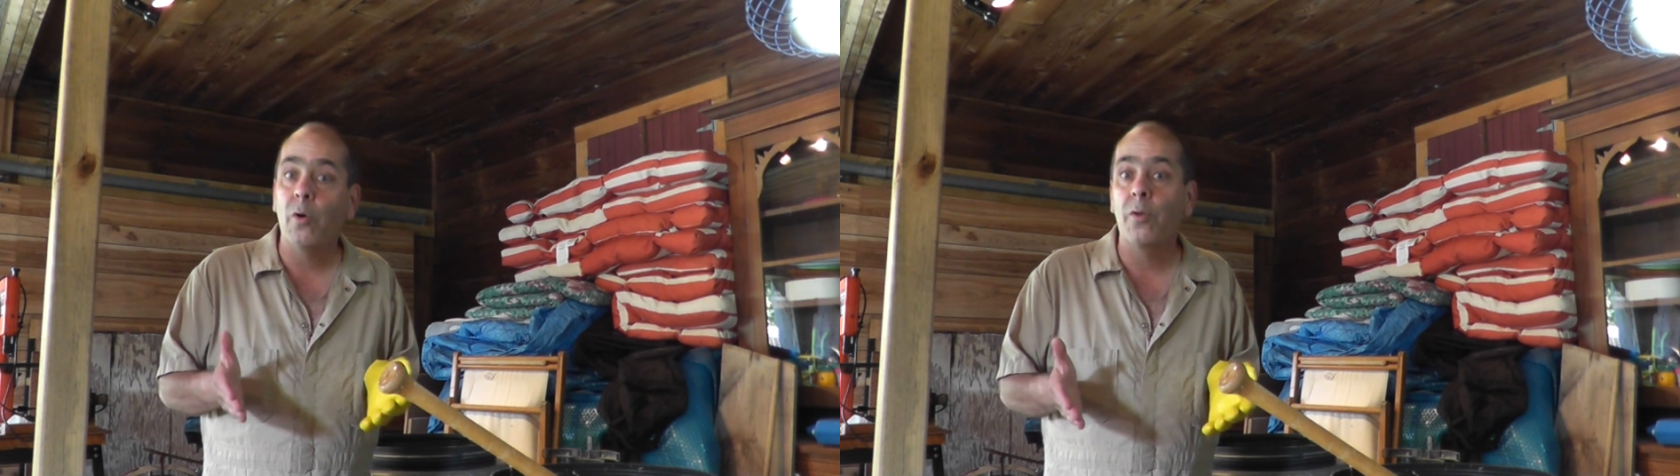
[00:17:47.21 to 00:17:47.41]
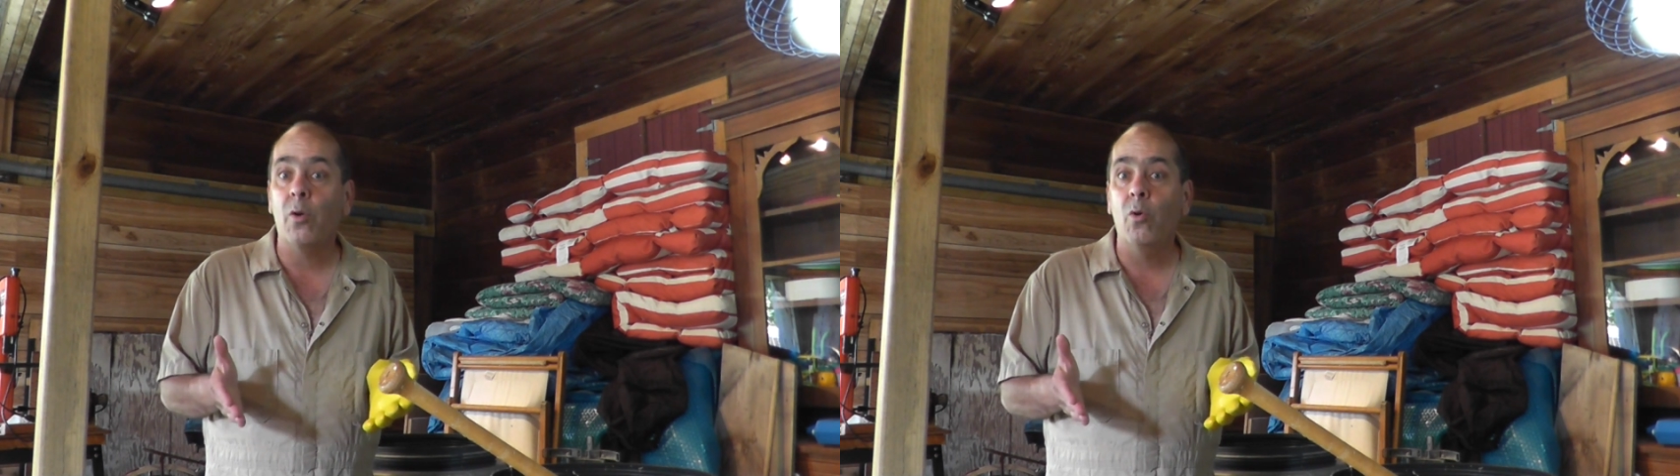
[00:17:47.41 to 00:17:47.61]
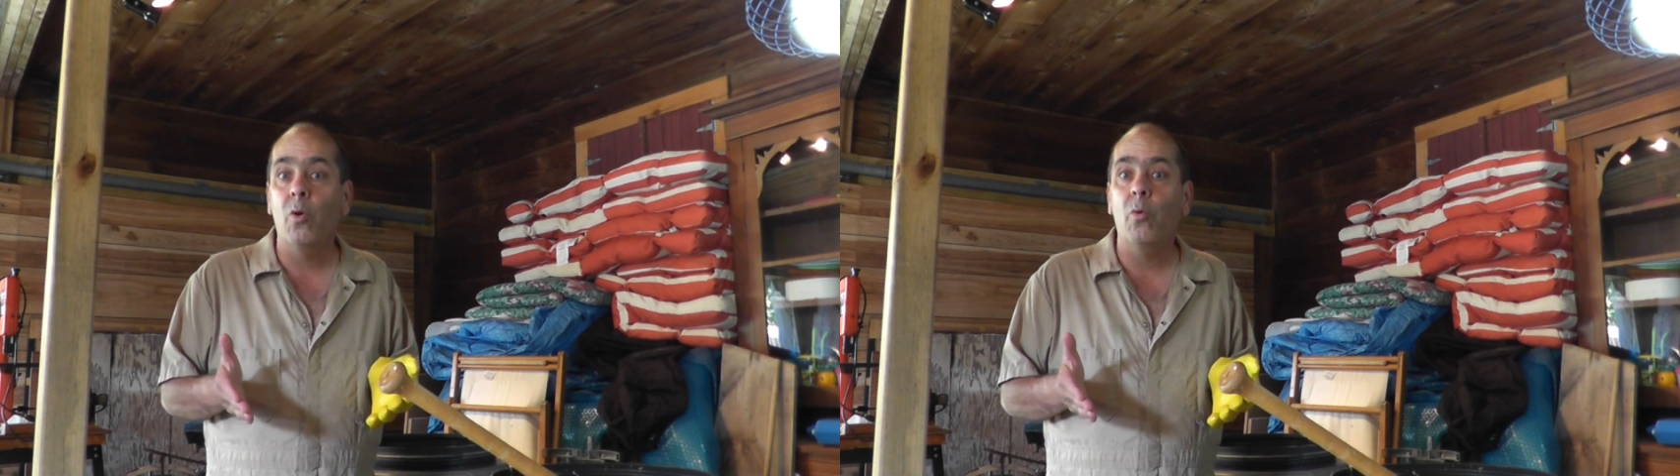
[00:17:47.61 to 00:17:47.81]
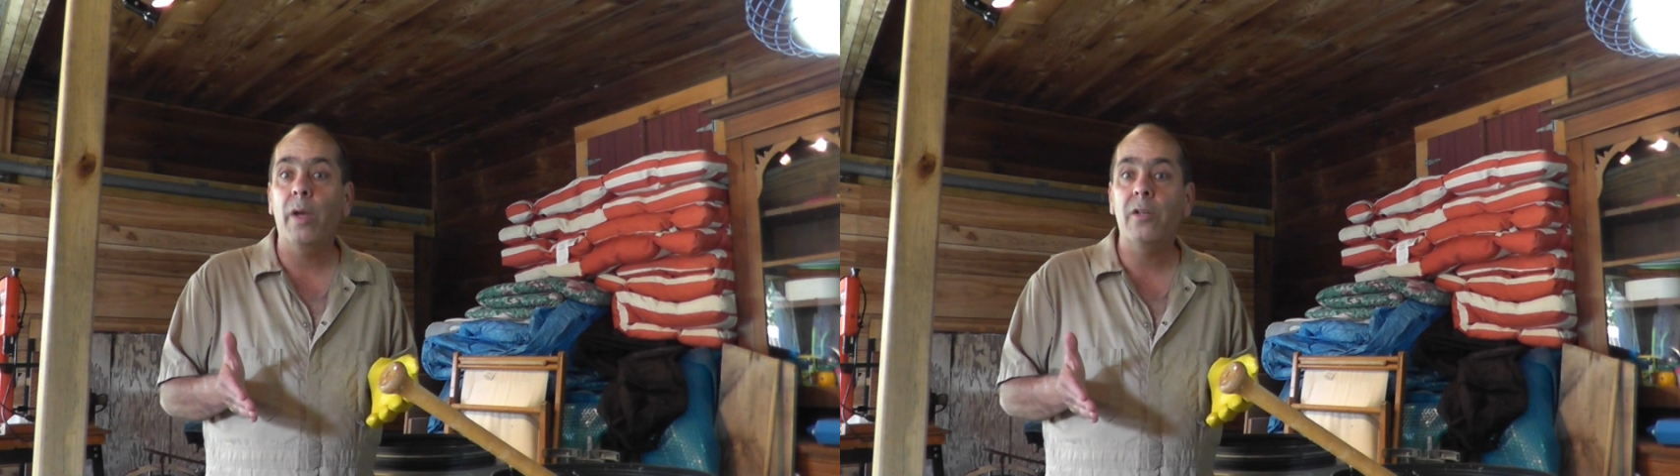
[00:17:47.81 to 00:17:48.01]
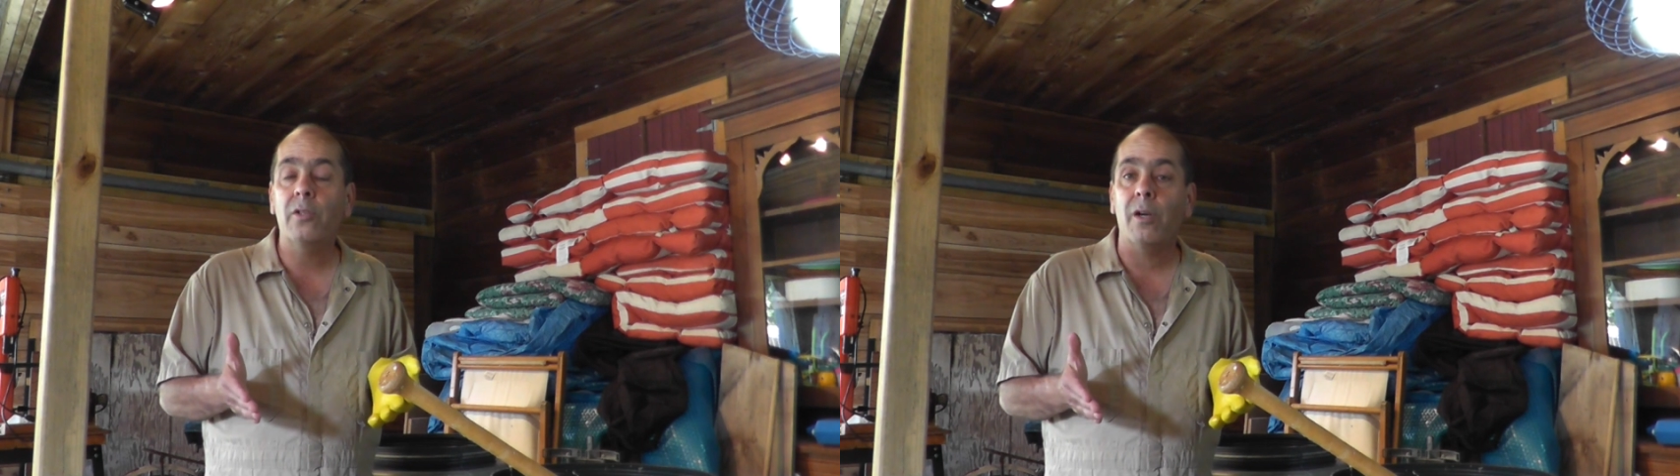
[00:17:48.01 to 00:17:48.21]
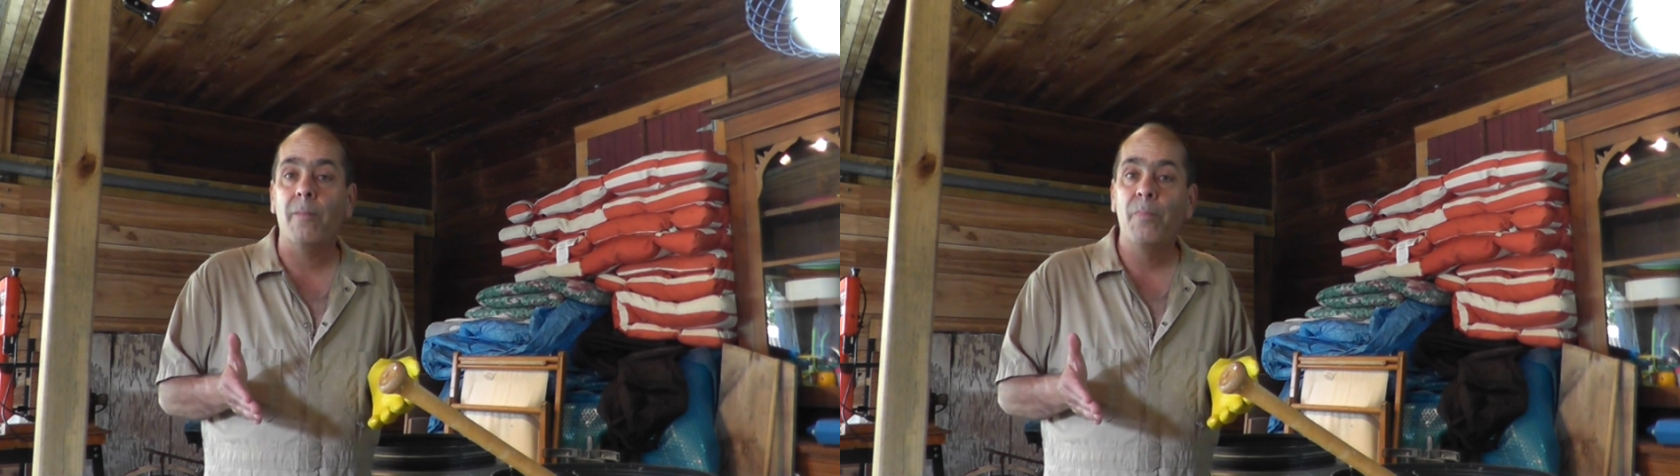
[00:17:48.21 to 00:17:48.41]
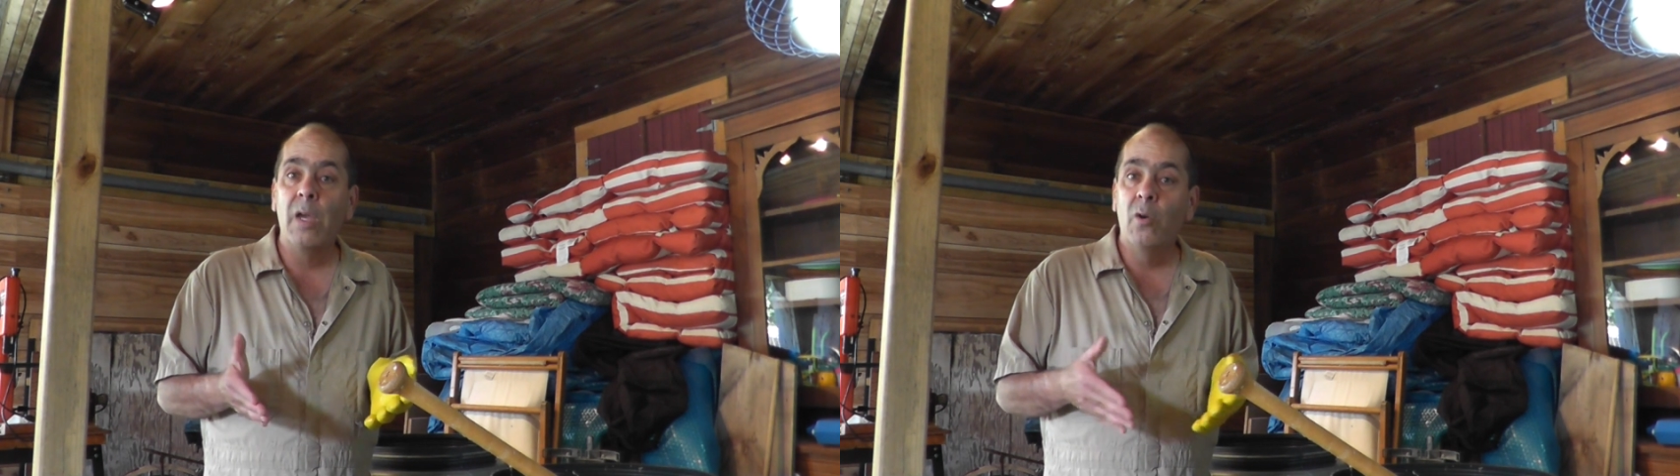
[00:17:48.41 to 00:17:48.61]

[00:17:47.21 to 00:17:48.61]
over the whole winter,